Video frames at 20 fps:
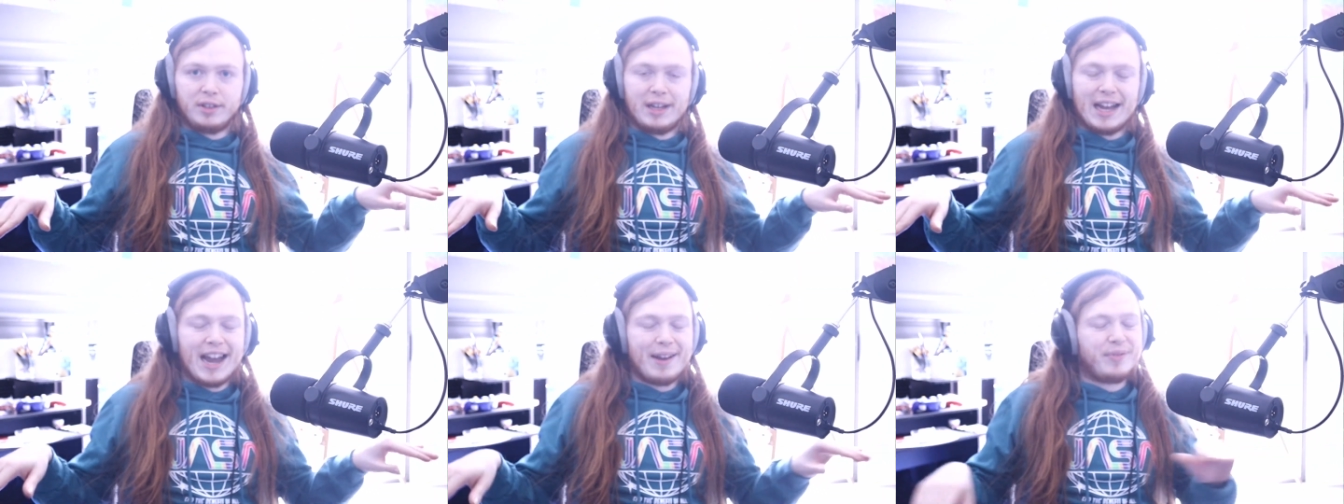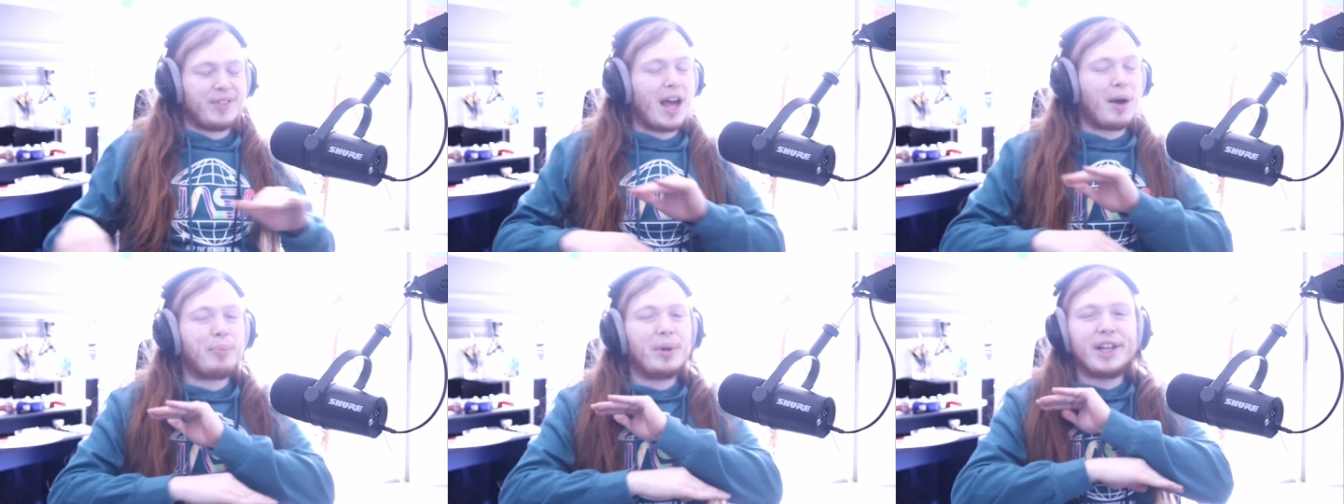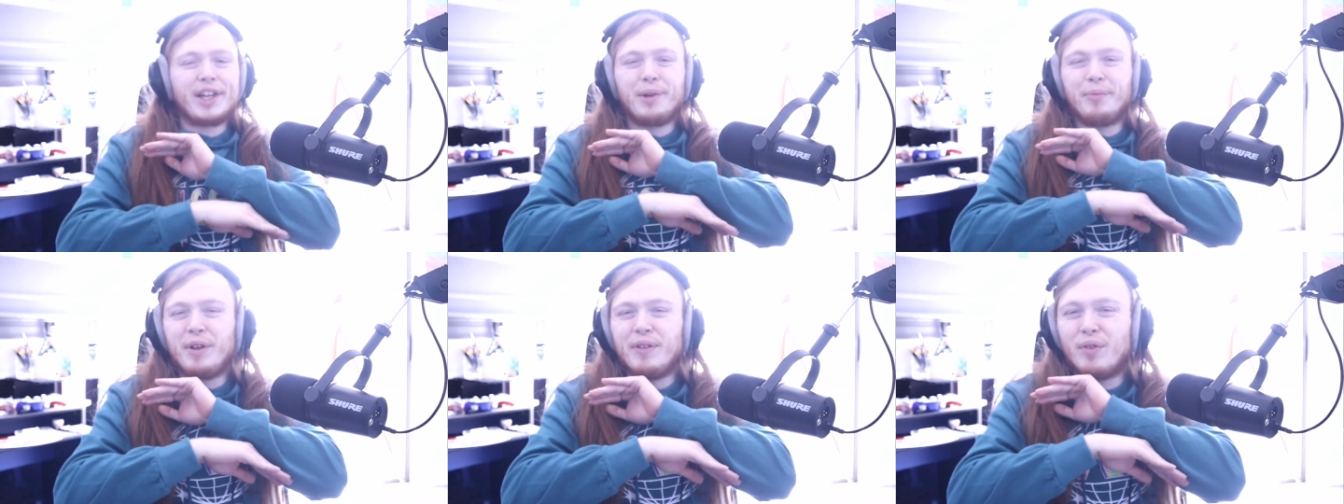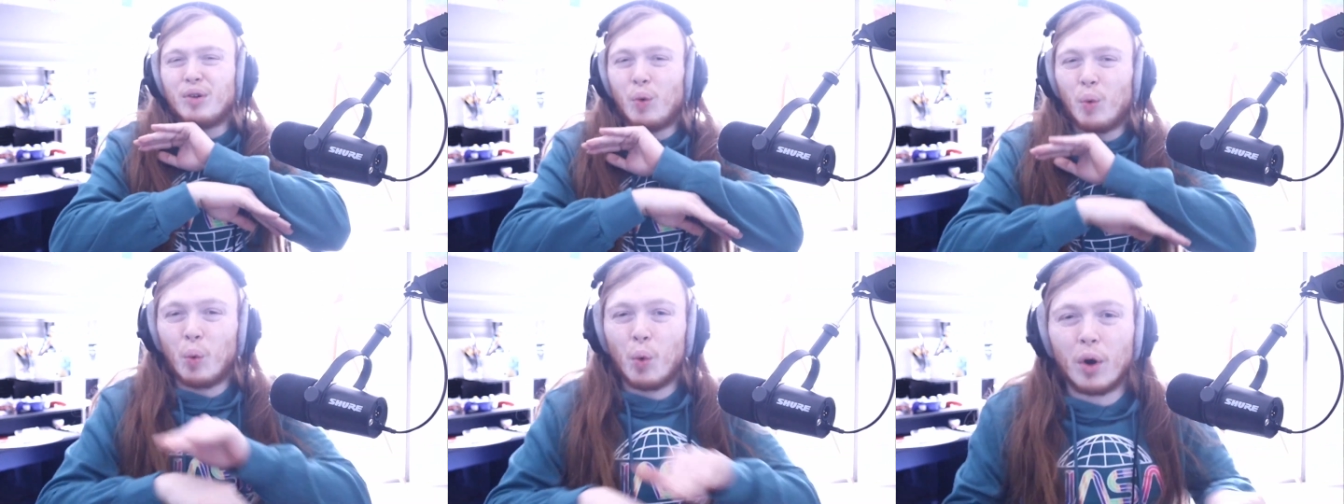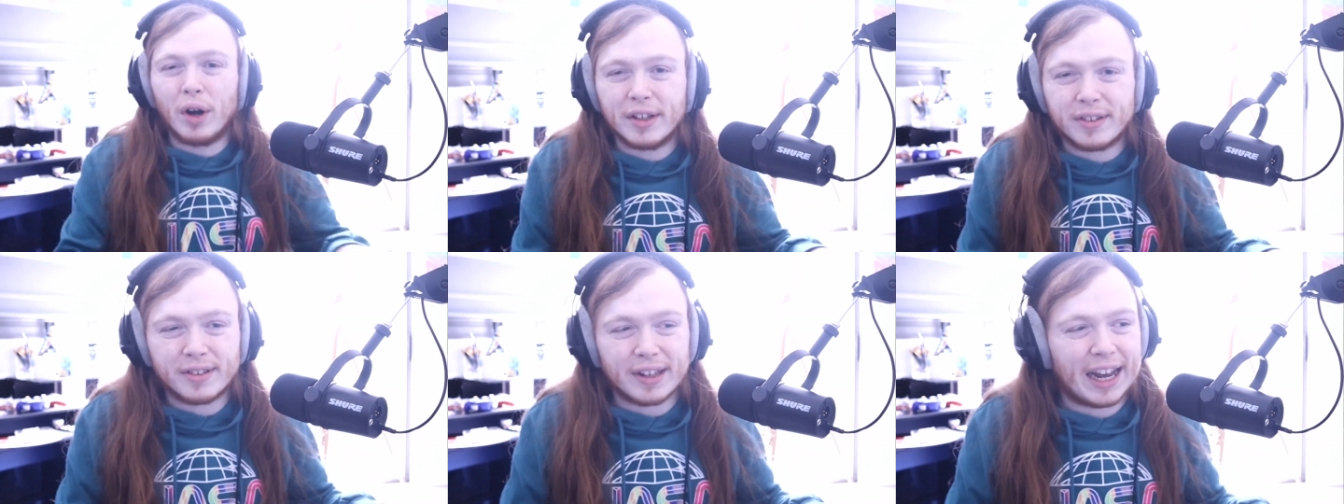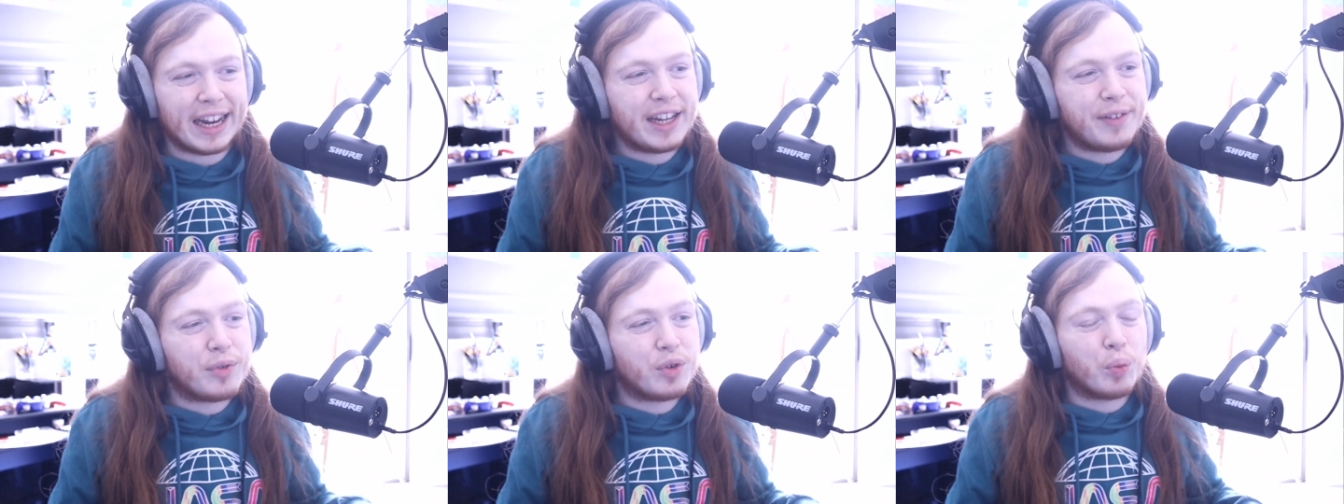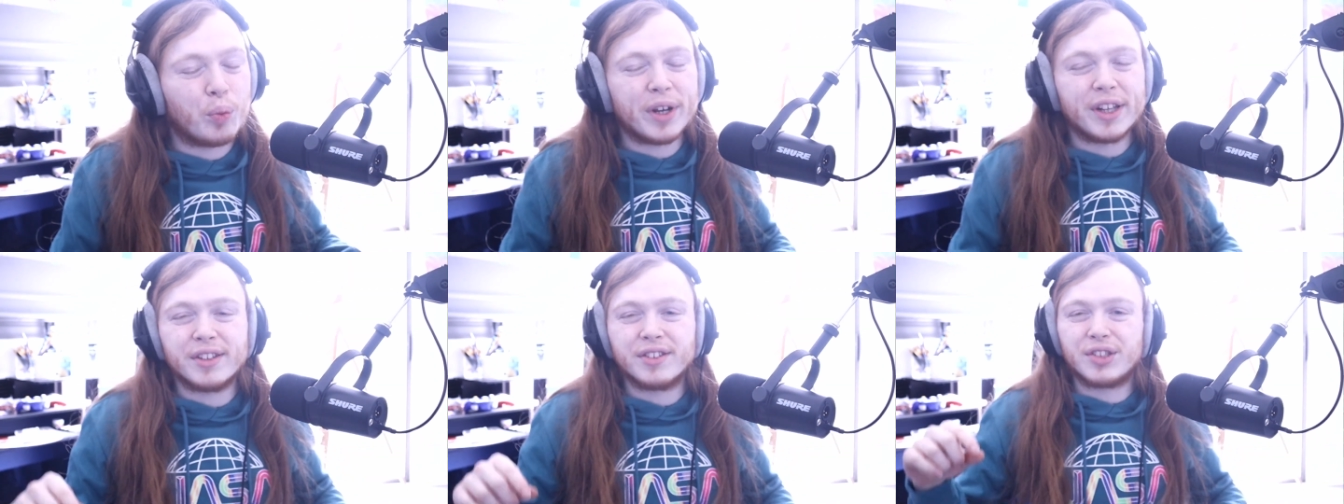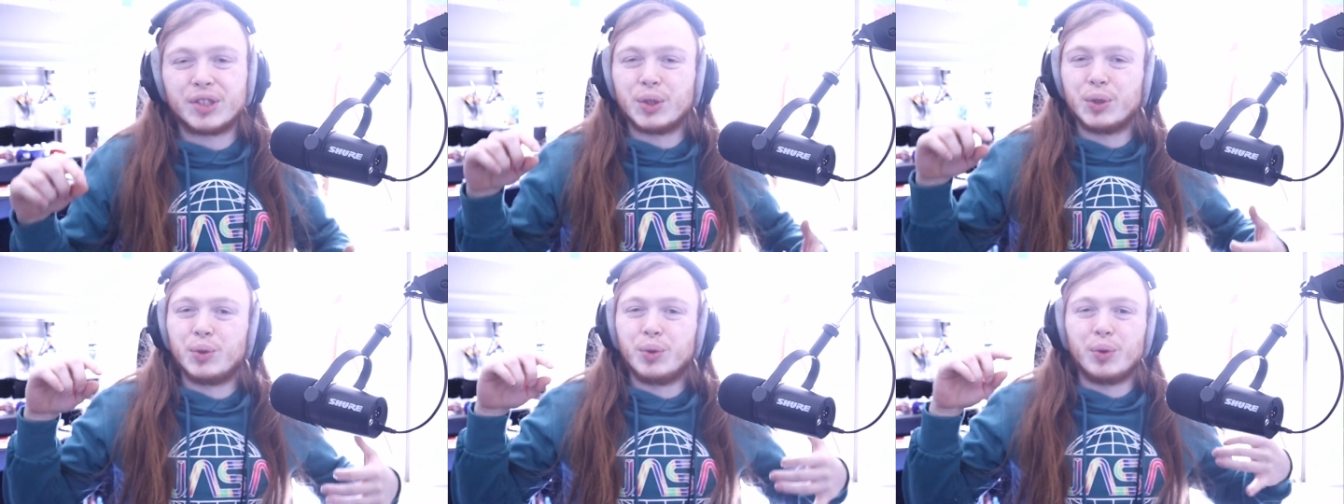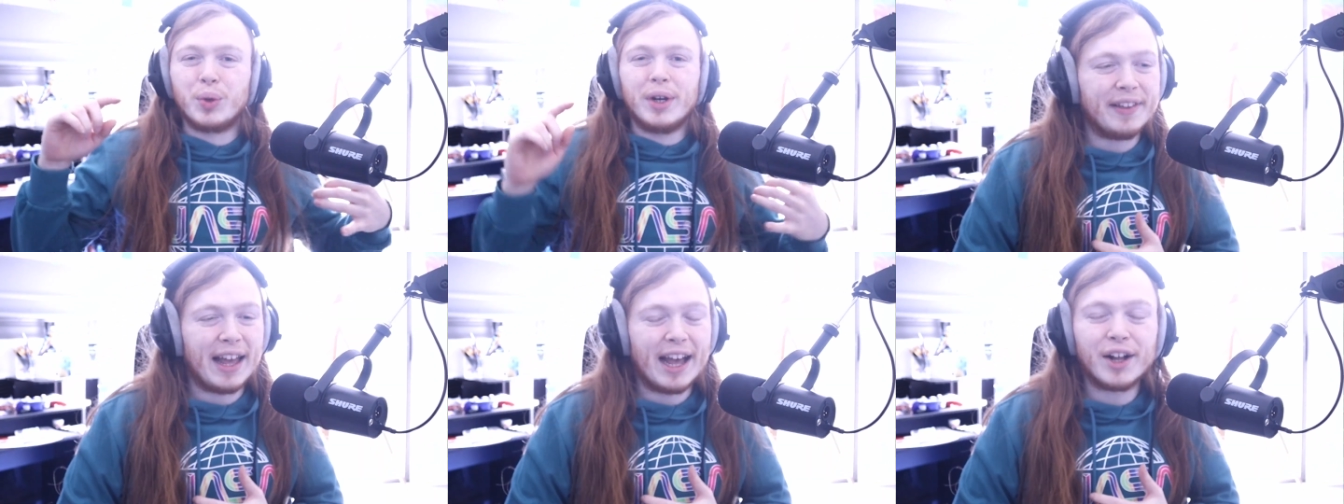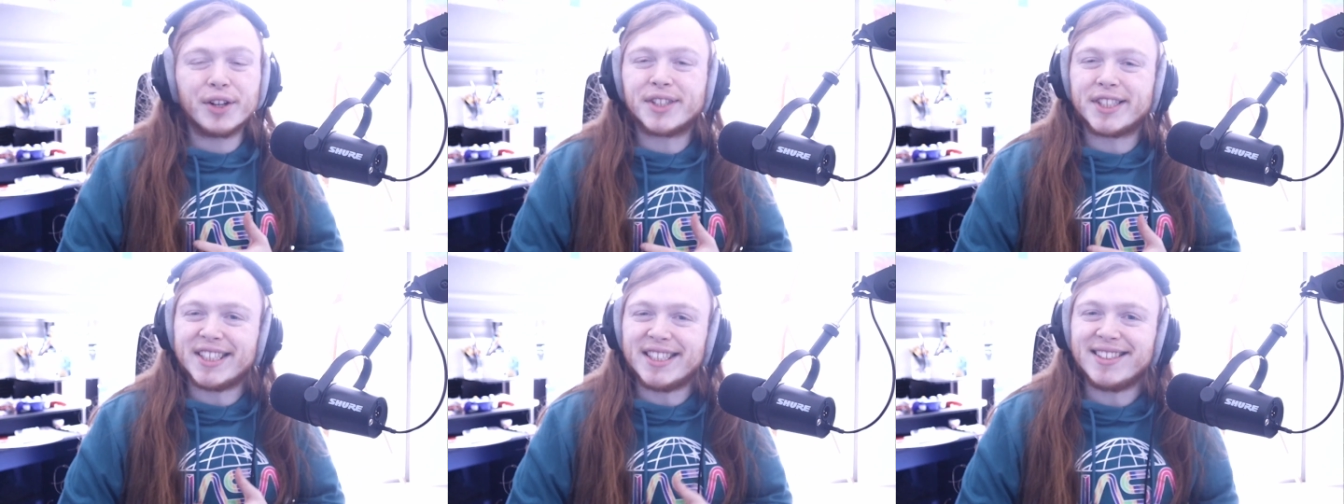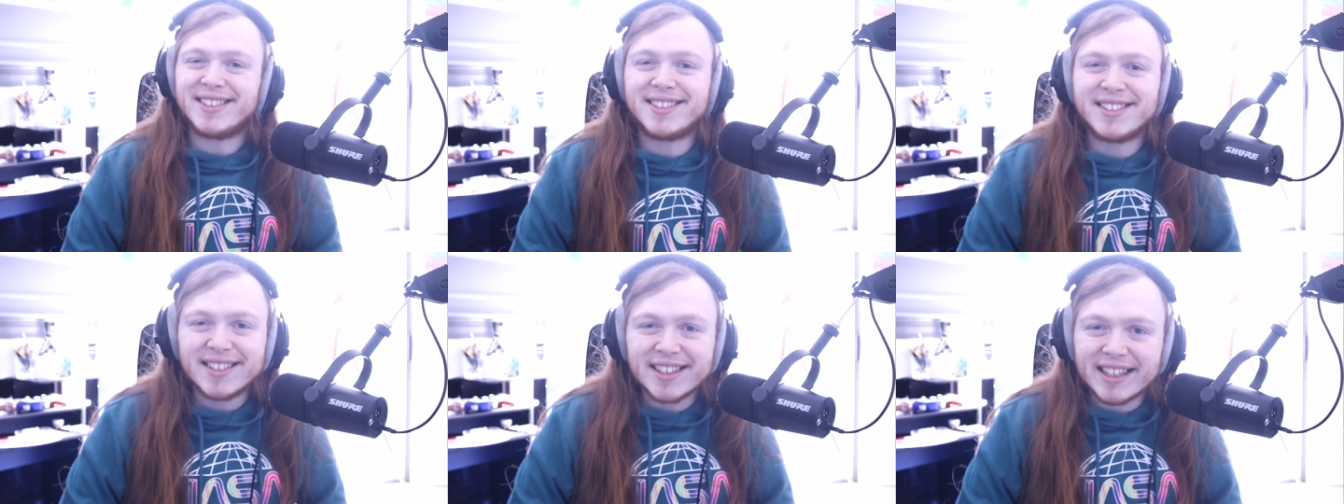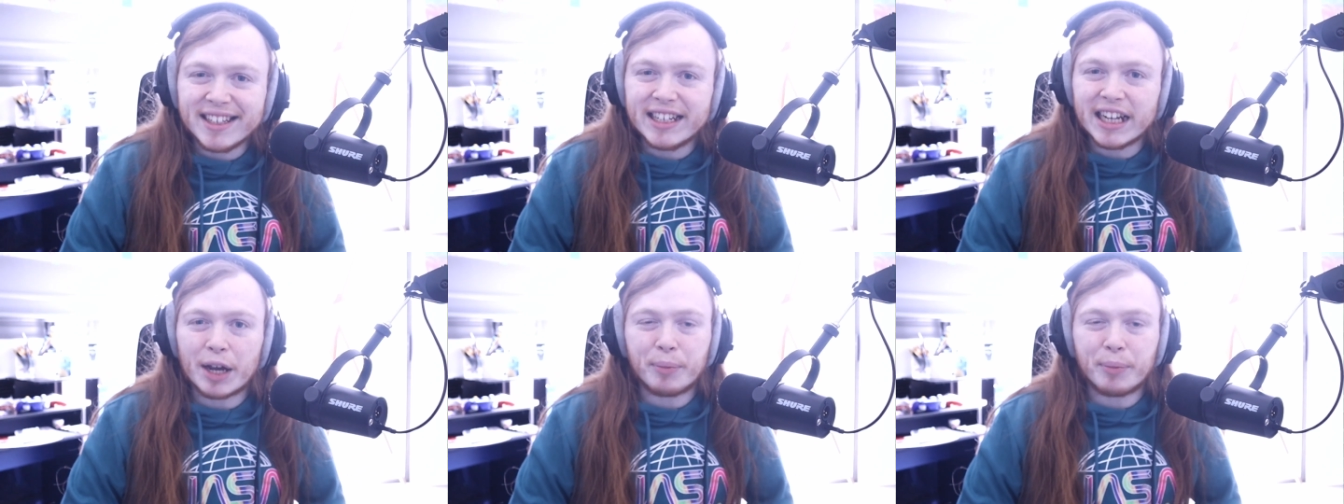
I have not played him even once. I even went to LTC.